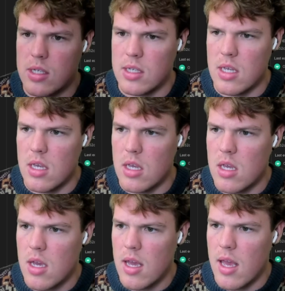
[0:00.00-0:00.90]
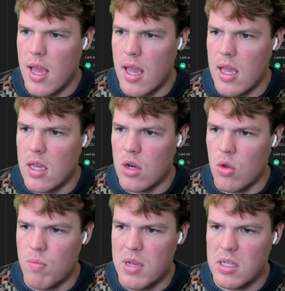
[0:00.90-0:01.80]
see a
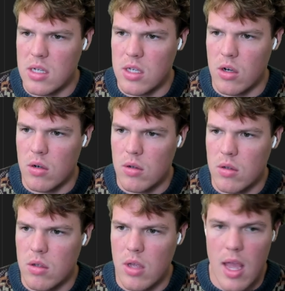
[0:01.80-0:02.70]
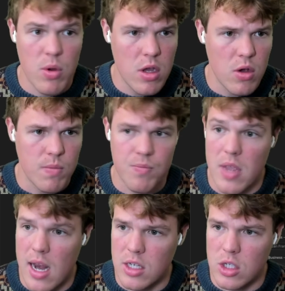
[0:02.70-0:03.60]
new business here. And we do,
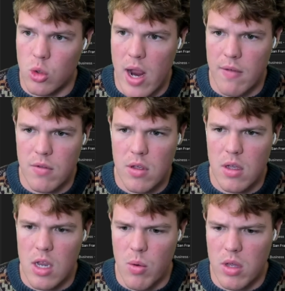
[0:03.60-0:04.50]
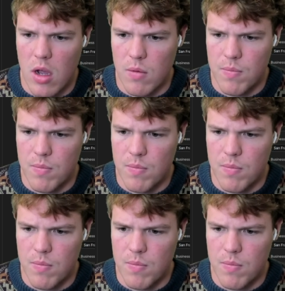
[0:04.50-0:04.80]
and it's in draft. Here we go.